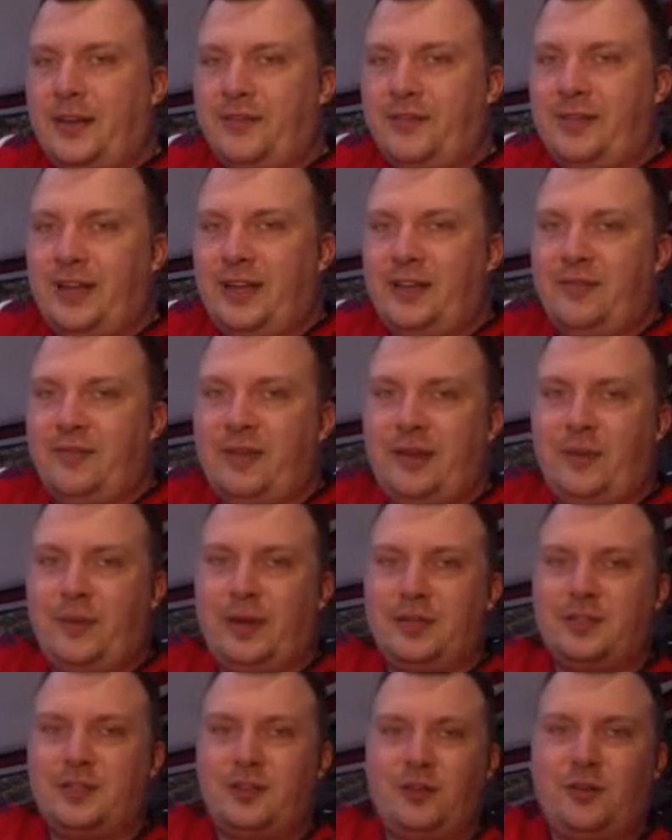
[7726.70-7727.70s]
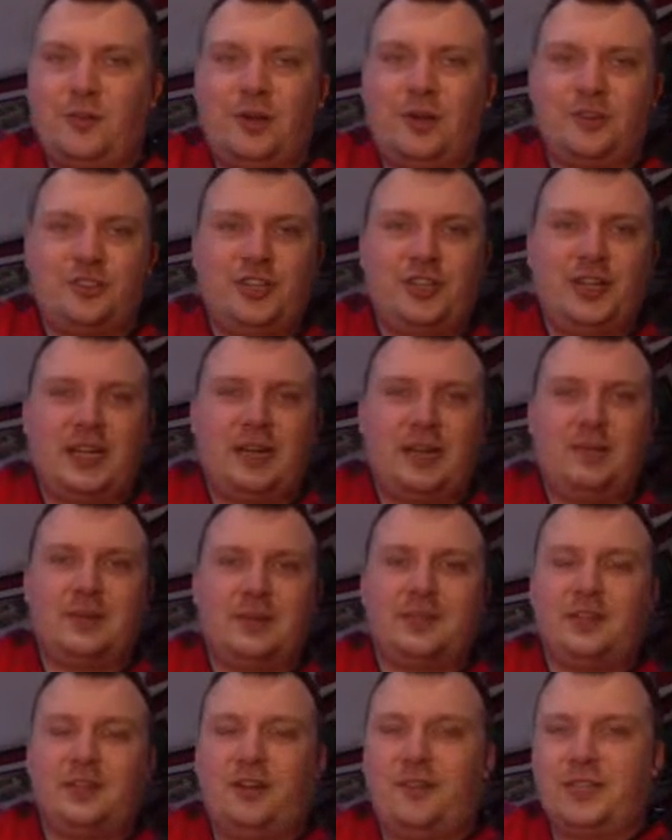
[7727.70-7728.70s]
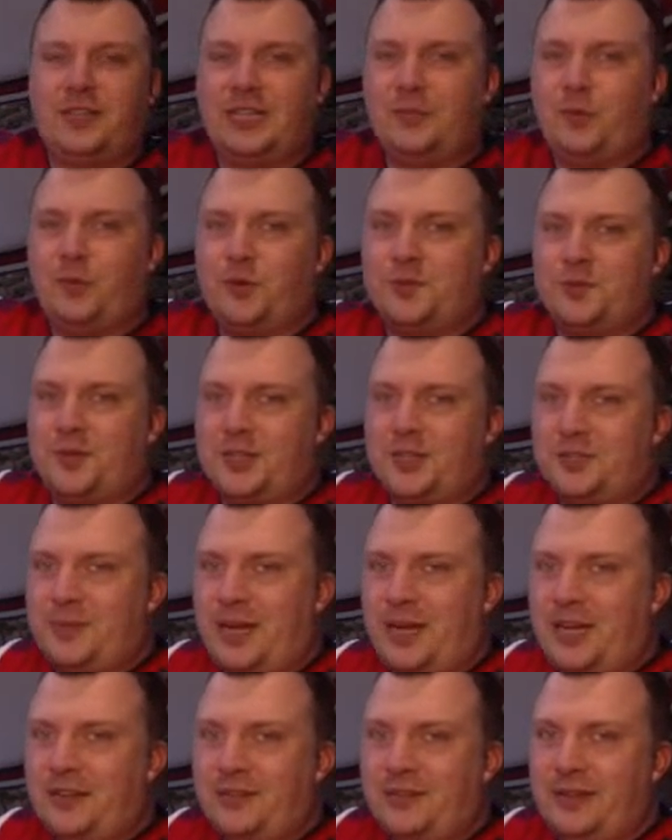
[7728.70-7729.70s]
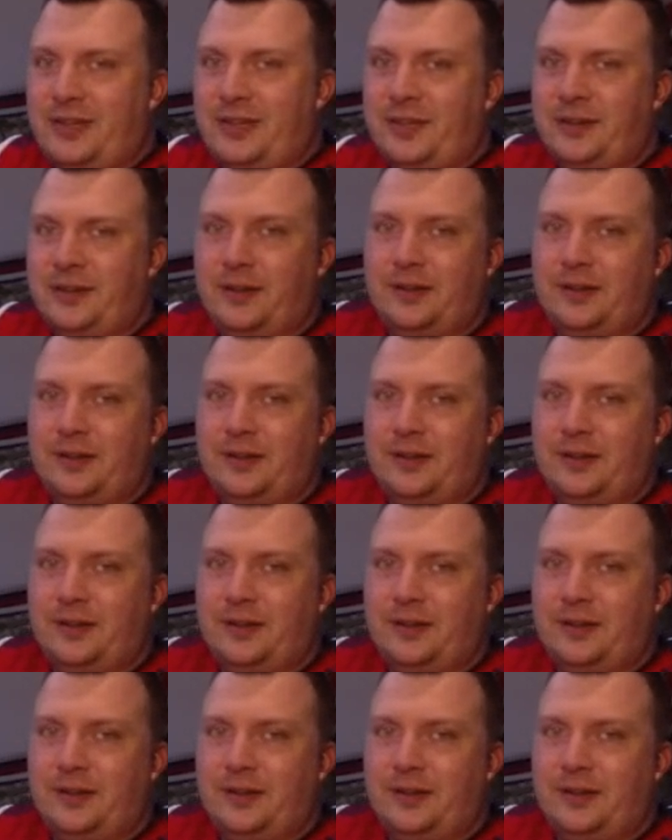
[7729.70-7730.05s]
arena, for anyone that's not watching the game itself, at WOLFSBURG's main arena.